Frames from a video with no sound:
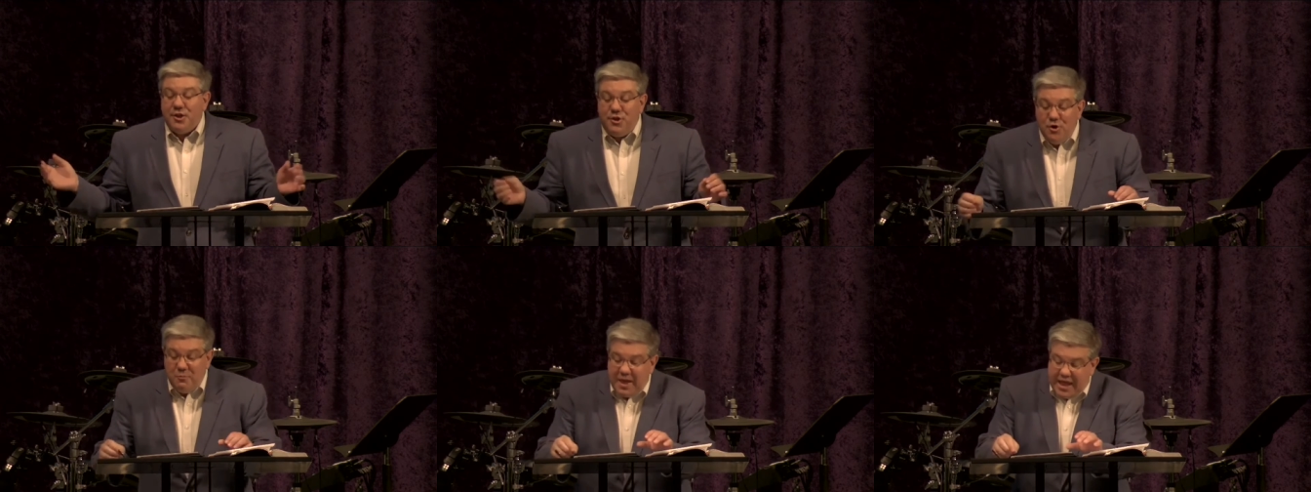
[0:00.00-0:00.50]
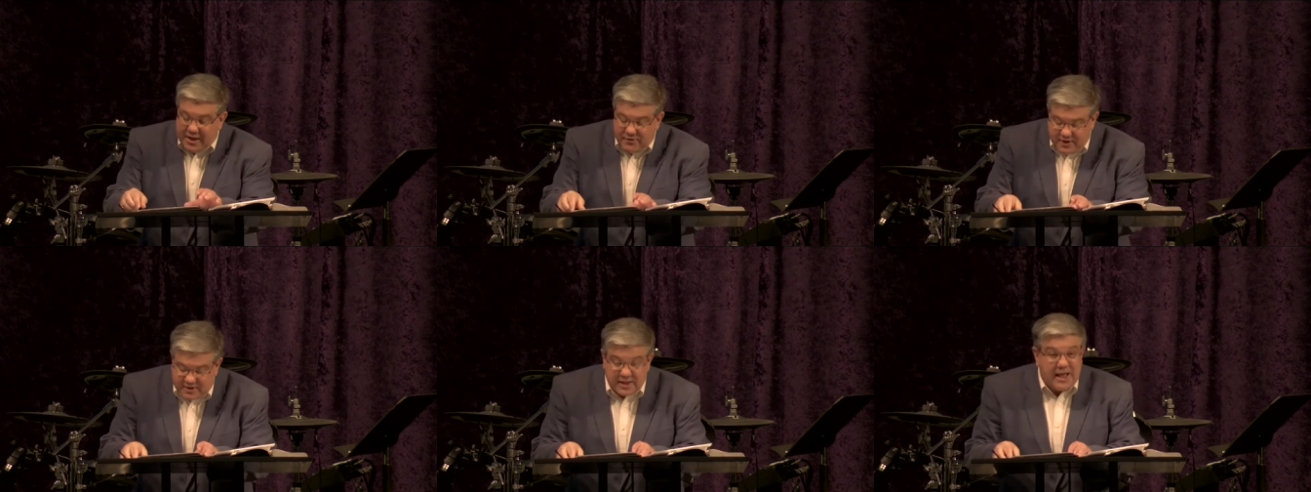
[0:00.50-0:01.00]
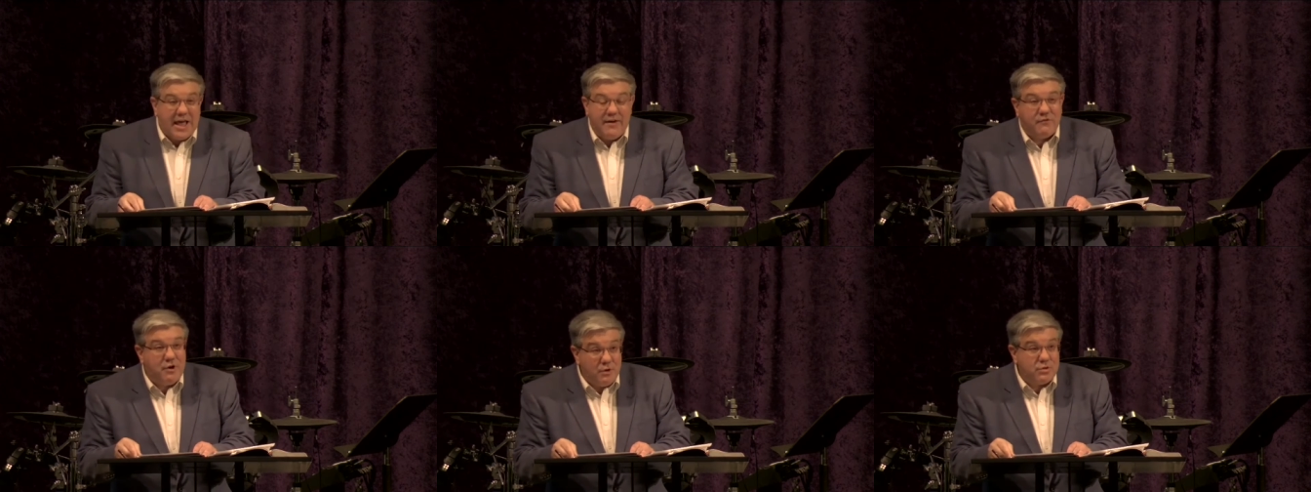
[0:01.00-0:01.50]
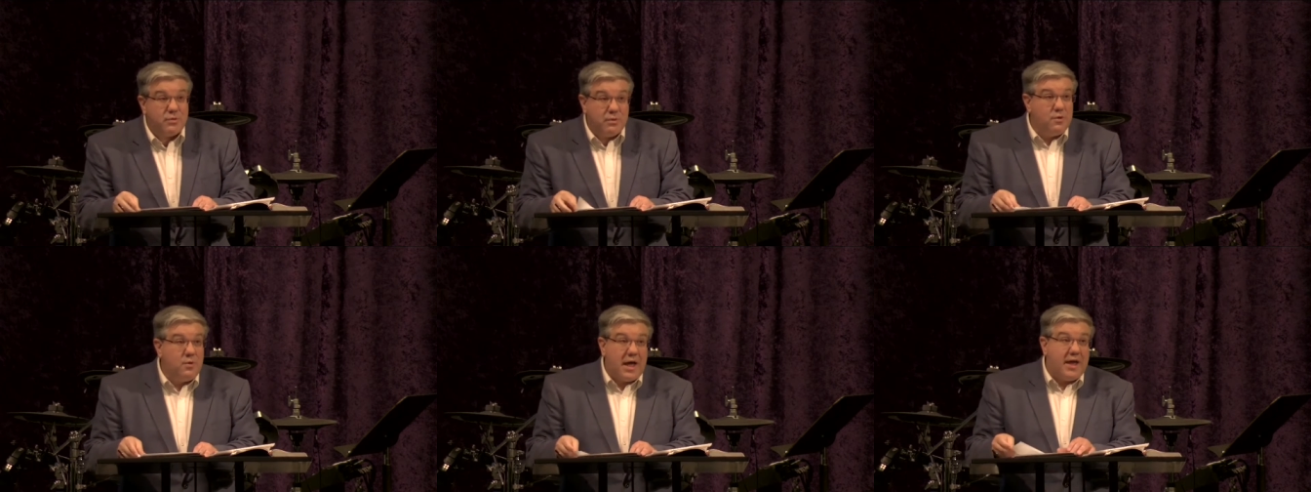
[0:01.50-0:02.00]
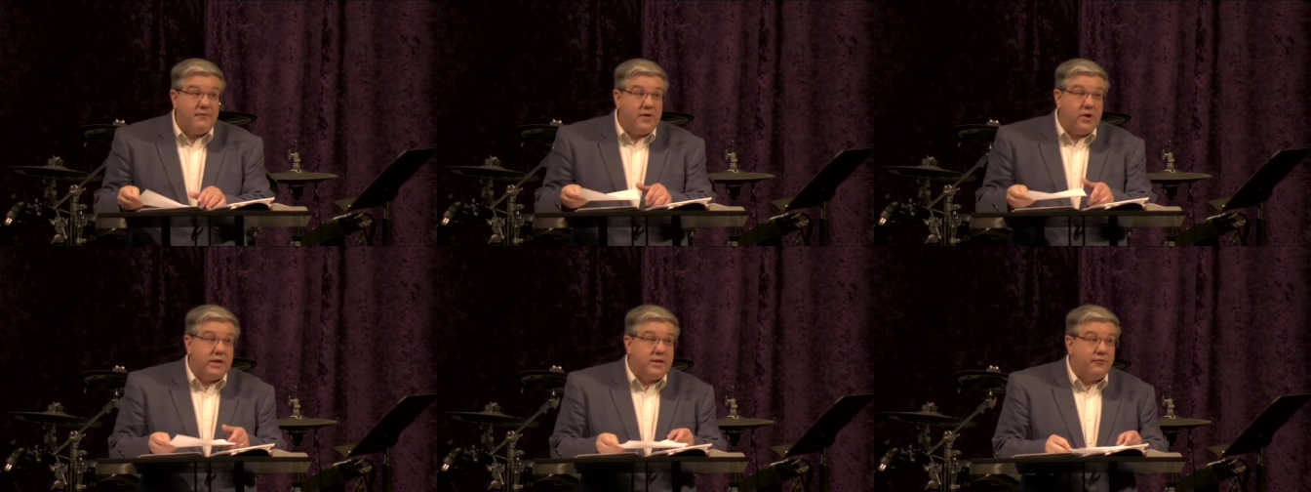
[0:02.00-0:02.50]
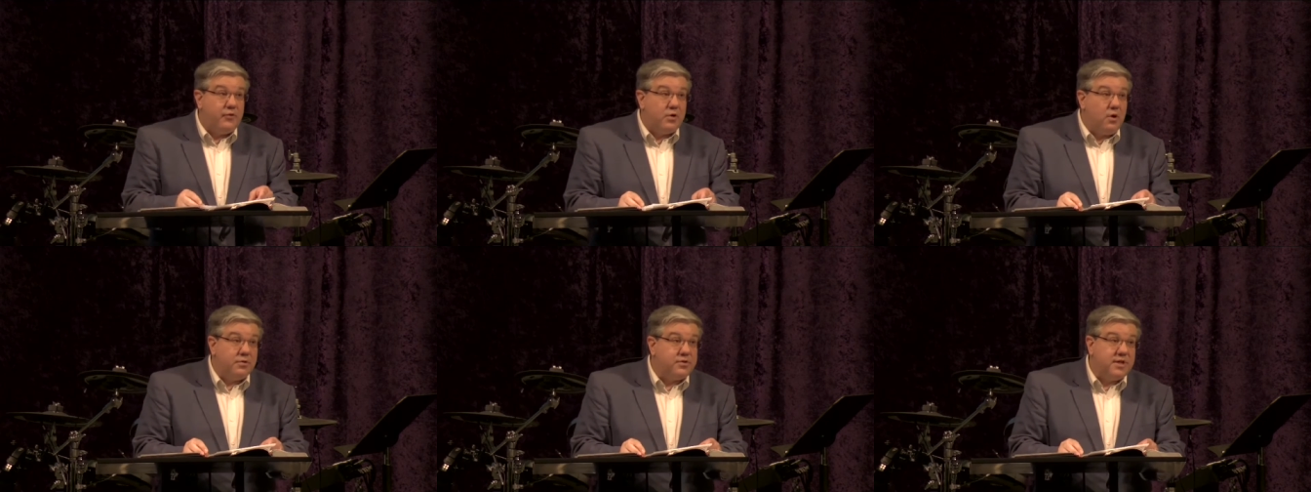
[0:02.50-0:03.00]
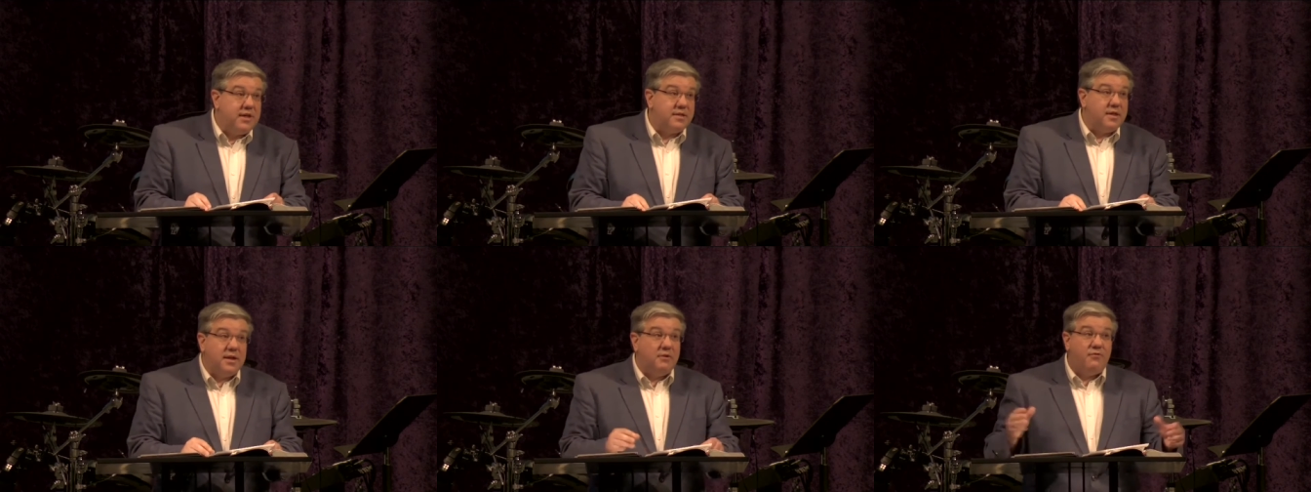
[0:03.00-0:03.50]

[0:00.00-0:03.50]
You may in this life go through a very difficult season.